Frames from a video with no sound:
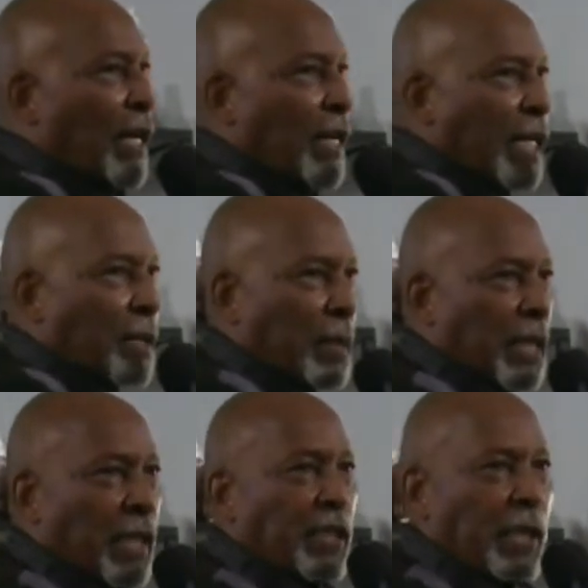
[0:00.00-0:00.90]
our enemy and
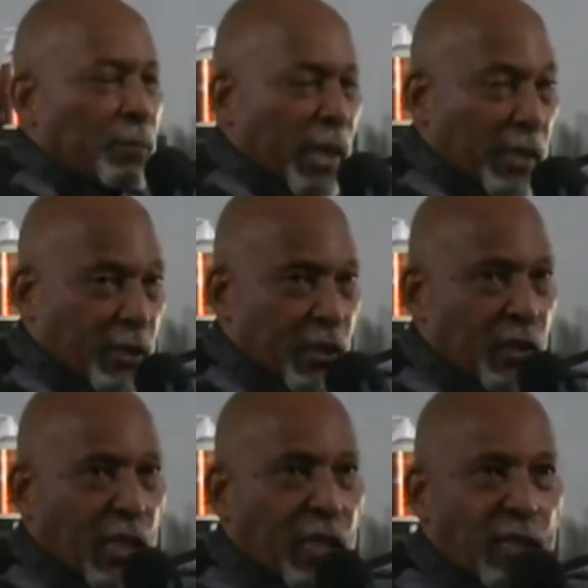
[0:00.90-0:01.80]
they're practicing
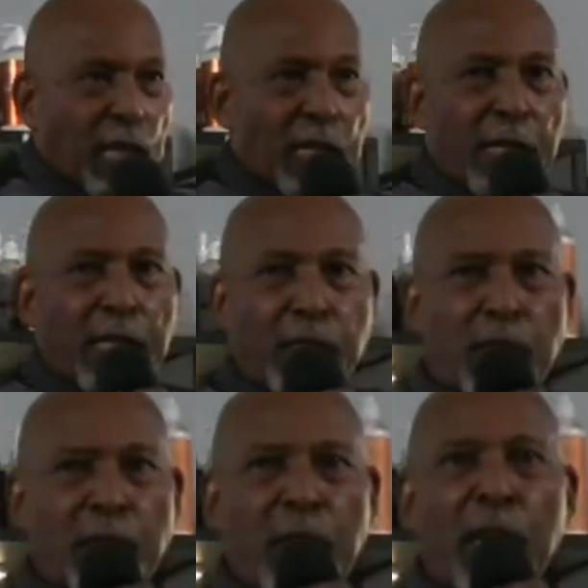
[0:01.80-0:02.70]
genocide against us.